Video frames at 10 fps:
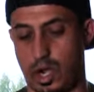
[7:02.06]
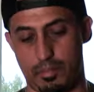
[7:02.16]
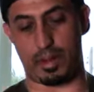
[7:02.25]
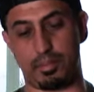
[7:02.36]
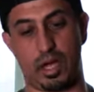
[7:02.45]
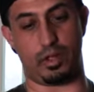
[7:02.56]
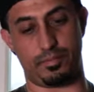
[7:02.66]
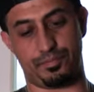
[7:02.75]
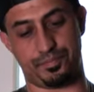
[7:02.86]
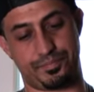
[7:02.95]
on my belt.
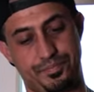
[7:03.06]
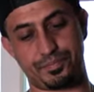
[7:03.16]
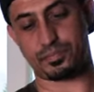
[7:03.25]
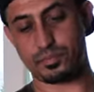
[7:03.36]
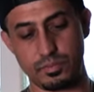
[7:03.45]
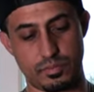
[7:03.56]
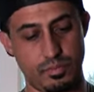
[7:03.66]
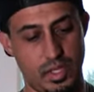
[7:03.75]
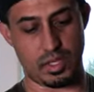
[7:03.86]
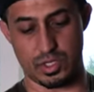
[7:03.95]

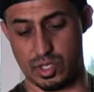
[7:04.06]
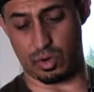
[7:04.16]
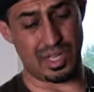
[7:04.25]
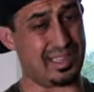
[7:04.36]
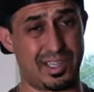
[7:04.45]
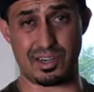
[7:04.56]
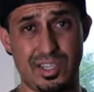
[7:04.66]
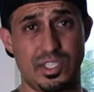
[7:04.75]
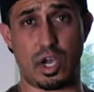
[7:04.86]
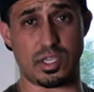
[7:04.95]
So
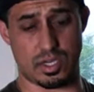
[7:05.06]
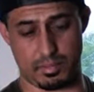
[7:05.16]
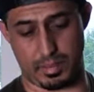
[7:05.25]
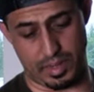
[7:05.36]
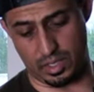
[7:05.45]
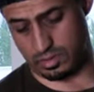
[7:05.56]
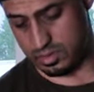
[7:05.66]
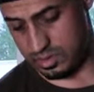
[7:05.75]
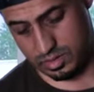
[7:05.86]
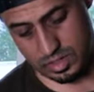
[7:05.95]
literally toss on my belt,
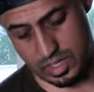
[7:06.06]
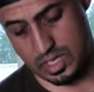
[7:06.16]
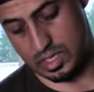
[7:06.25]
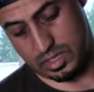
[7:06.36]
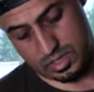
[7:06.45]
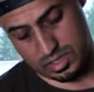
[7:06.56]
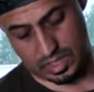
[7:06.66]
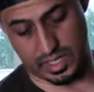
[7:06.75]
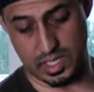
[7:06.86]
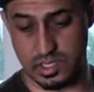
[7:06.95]

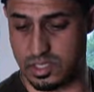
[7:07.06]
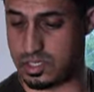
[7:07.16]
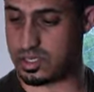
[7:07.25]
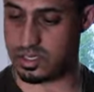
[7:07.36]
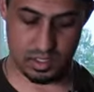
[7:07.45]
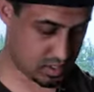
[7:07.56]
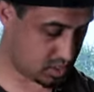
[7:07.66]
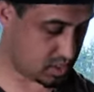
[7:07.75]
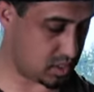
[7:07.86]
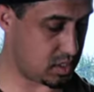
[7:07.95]
like this,
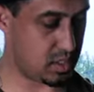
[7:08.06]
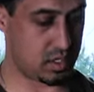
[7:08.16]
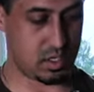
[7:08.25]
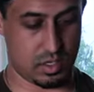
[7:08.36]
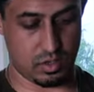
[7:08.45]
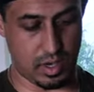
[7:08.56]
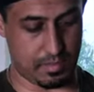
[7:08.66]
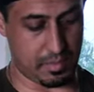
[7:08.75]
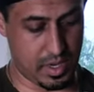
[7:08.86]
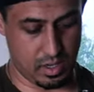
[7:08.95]
grab
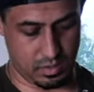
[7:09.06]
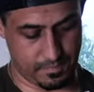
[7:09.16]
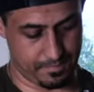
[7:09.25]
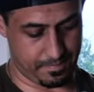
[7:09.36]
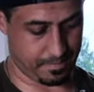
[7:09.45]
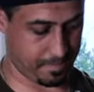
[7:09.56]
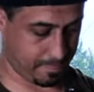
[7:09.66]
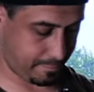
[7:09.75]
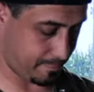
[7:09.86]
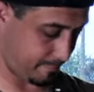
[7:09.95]
my belt.
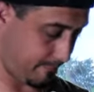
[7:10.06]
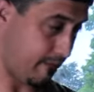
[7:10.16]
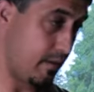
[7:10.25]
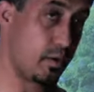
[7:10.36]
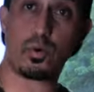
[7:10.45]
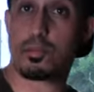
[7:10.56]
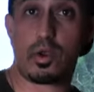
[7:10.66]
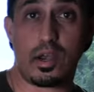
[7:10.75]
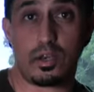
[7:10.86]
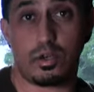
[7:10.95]
When I'm
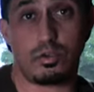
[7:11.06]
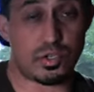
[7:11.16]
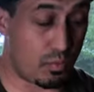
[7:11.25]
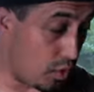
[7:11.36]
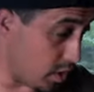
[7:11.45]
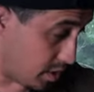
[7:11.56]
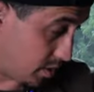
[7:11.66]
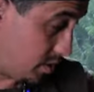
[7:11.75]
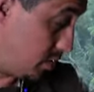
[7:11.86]
ready to do some work,